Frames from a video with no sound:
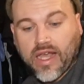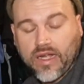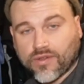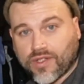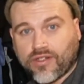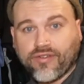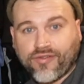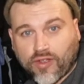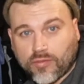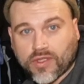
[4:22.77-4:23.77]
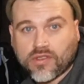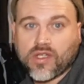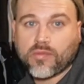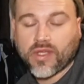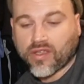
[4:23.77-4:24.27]
out there filming,
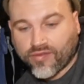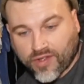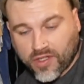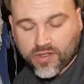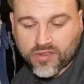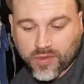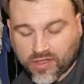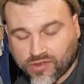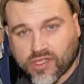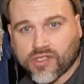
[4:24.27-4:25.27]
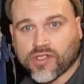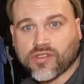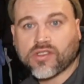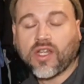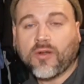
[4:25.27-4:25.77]
making videos, making
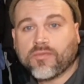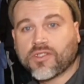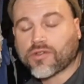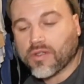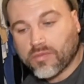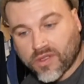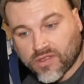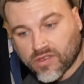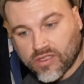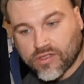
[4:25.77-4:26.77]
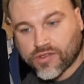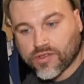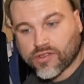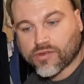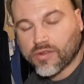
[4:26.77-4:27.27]
t-shirts, screen printing
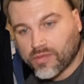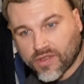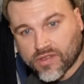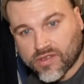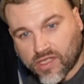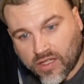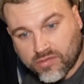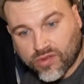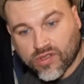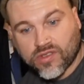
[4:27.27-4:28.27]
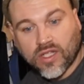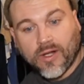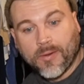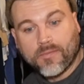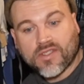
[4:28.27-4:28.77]
t-shirts, screen printing skateboards,
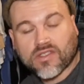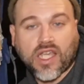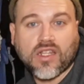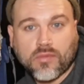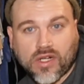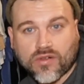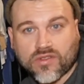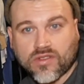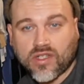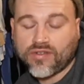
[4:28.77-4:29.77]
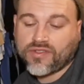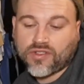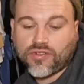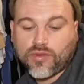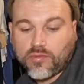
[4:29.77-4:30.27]
skating my own stuff,
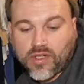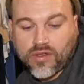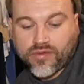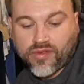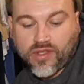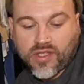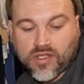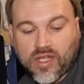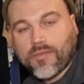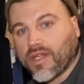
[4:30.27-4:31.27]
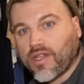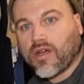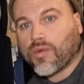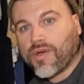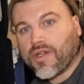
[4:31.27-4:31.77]
just doing my own thing and
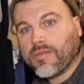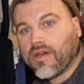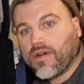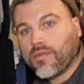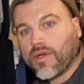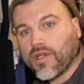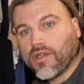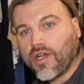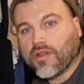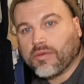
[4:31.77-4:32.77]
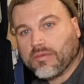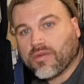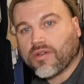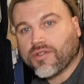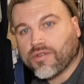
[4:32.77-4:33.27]
not worrying about what other
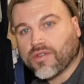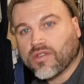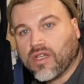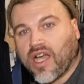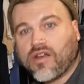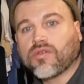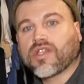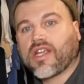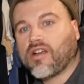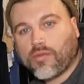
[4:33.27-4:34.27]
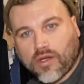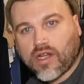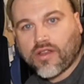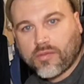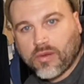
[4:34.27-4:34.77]
people are doing. I don't care what
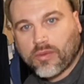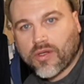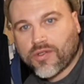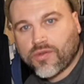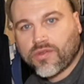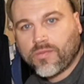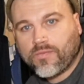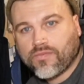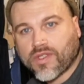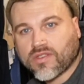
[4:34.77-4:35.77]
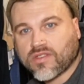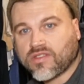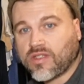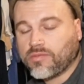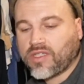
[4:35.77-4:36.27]
other people are doing. It's just
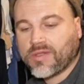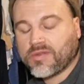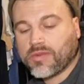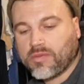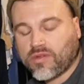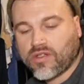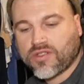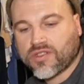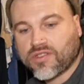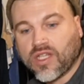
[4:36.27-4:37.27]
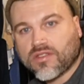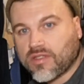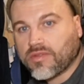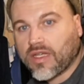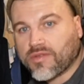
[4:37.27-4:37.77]
sometimes people are just,
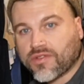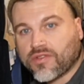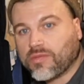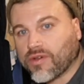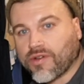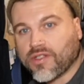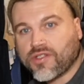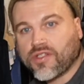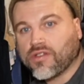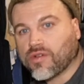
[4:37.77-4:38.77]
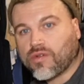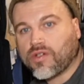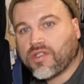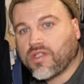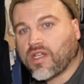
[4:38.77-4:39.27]
sometimes they're super cringy and
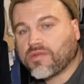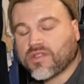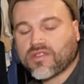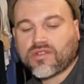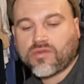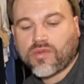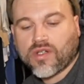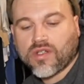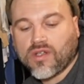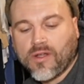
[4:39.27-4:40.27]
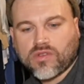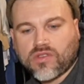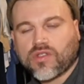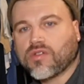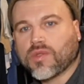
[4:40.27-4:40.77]
corny, and I just don't want to
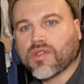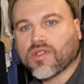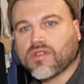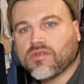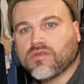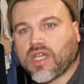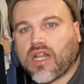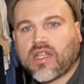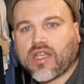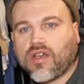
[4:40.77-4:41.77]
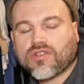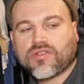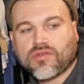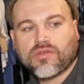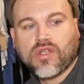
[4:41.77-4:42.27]
deal with it. And I like
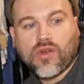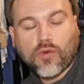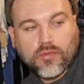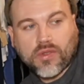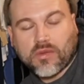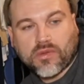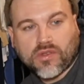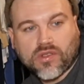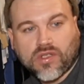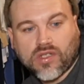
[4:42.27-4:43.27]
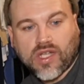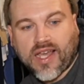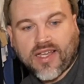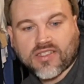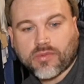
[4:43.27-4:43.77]
also when people
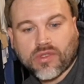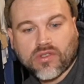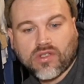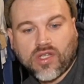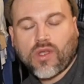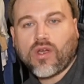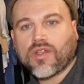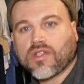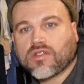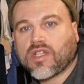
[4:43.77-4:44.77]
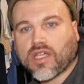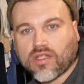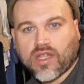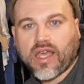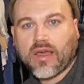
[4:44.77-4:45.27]
ask me, oh, there's
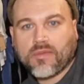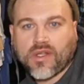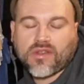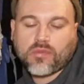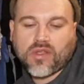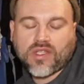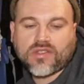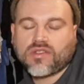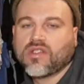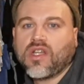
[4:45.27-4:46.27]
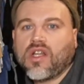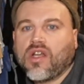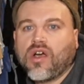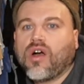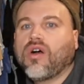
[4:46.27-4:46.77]
like, that happened at the place,
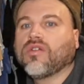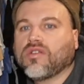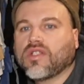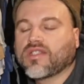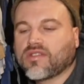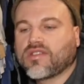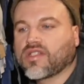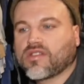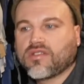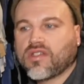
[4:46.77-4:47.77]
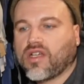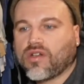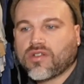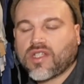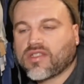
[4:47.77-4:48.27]
oh, that's a sick design,
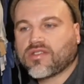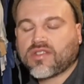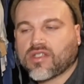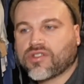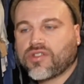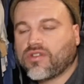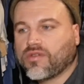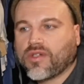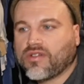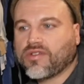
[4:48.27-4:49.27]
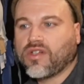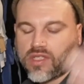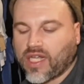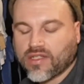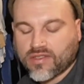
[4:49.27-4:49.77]
or that's a sick shirt or whatever.
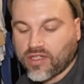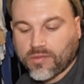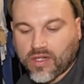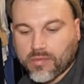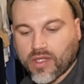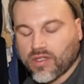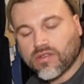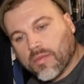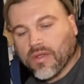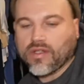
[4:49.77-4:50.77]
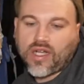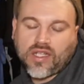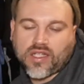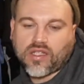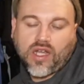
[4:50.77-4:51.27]
I didn't tell them that I made it, but I
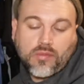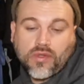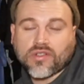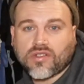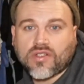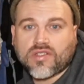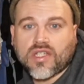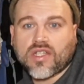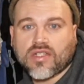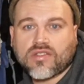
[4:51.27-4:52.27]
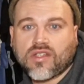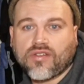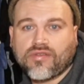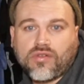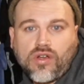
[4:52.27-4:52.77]
like, I'm going to start saying that
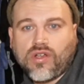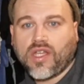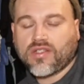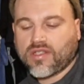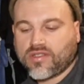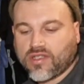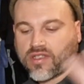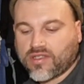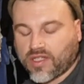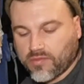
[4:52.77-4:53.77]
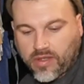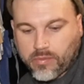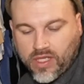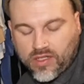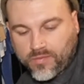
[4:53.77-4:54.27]
stuff. Oh yeah, that's sick because I, I
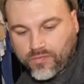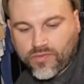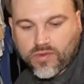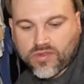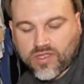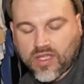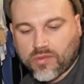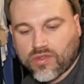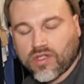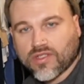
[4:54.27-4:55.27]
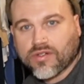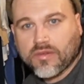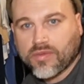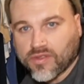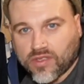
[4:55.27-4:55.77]
made it, skateboard, I
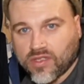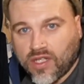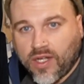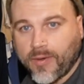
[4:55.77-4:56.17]
screen printed it.